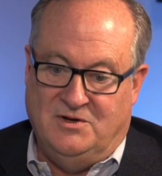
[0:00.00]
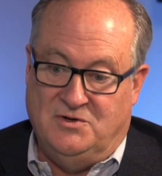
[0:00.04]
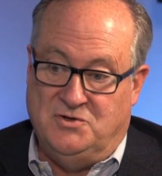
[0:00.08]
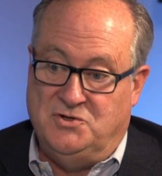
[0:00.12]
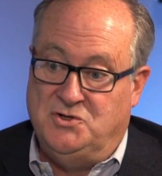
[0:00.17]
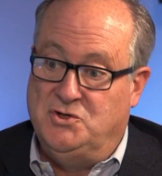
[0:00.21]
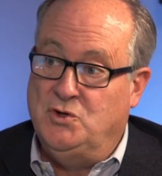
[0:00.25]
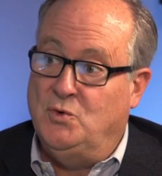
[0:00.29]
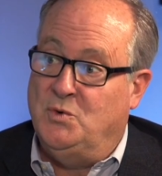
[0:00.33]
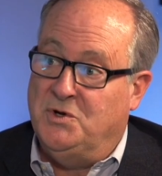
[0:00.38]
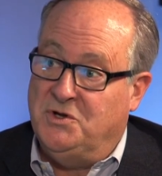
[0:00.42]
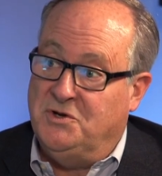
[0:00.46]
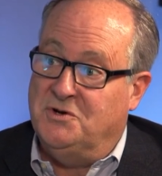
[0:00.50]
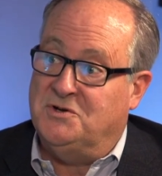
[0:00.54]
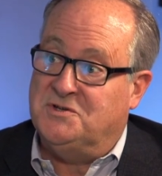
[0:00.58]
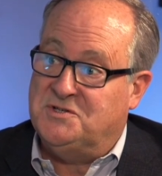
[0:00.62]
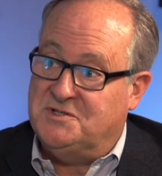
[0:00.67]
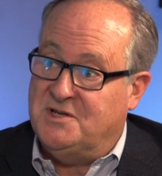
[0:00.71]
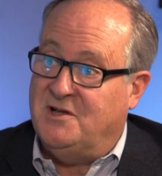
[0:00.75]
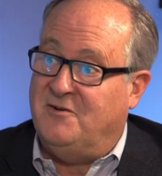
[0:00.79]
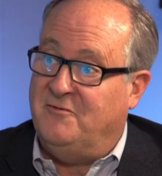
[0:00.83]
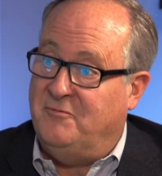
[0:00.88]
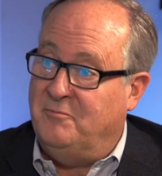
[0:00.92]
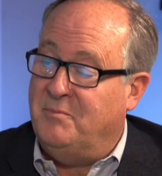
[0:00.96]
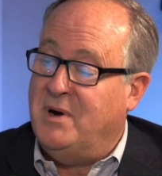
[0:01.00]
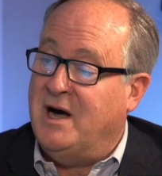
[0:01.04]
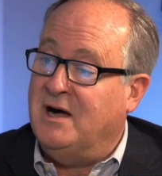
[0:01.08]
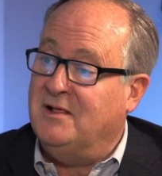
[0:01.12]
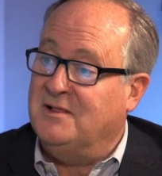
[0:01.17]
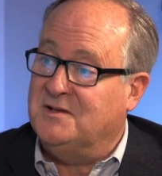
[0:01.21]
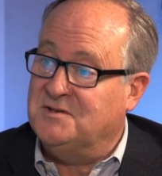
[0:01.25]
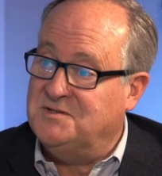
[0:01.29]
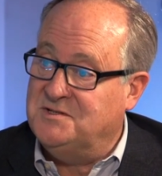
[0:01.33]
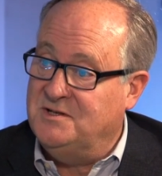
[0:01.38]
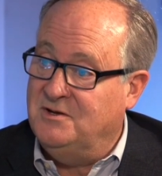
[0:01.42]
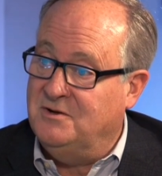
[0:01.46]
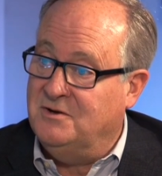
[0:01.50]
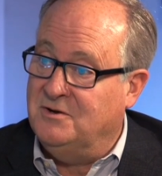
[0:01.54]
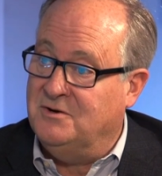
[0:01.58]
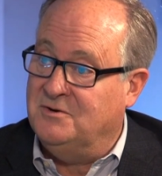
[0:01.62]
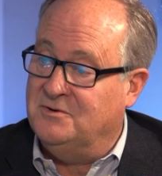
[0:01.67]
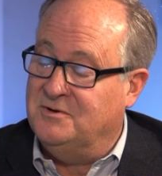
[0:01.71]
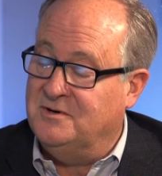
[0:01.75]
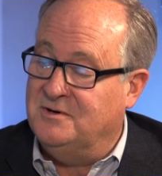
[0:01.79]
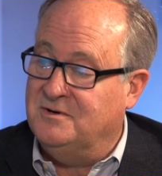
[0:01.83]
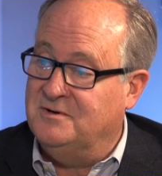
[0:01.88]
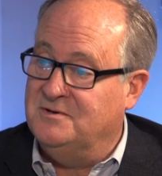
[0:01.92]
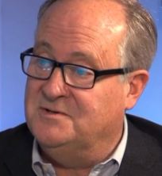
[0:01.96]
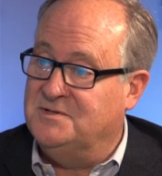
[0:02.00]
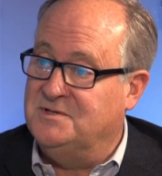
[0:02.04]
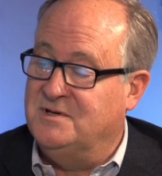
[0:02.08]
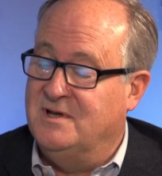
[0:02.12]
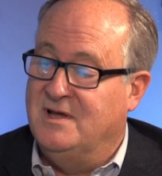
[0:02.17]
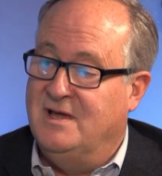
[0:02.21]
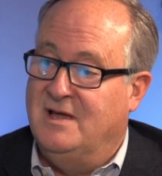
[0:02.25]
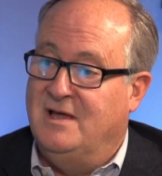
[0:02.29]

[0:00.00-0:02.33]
do-it-yourself policyholders,